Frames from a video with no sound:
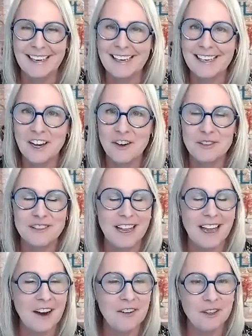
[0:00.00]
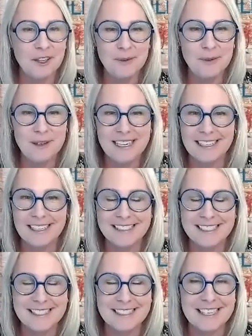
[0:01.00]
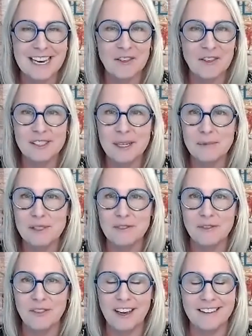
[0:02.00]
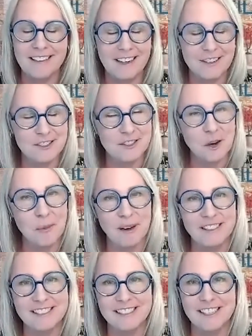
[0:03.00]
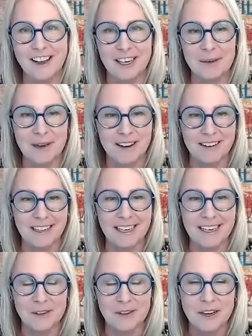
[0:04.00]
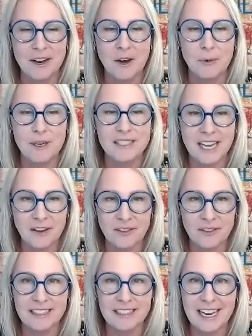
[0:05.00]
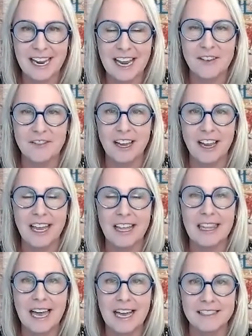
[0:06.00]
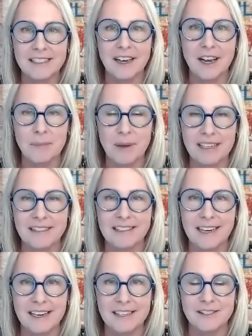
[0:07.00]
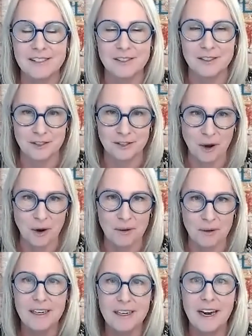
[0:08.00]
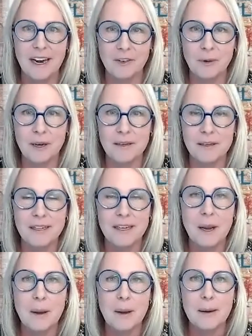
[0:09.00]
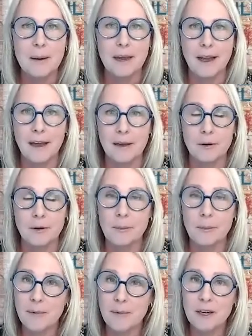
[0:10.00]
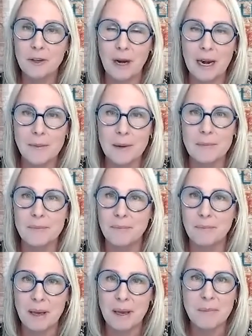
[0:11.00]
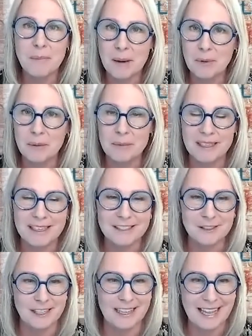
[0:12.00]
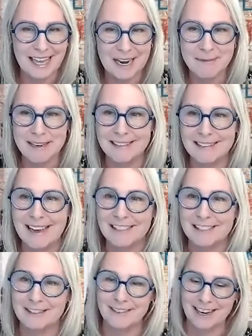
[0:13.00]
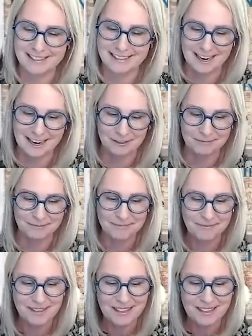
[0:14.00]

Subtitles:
You know, every week it just never seems to fail. There's so much to talk about, and we definitely have a lot to unpack today. So, everyone, you might want to grab a pen and paper because there's going to be a lot to write down.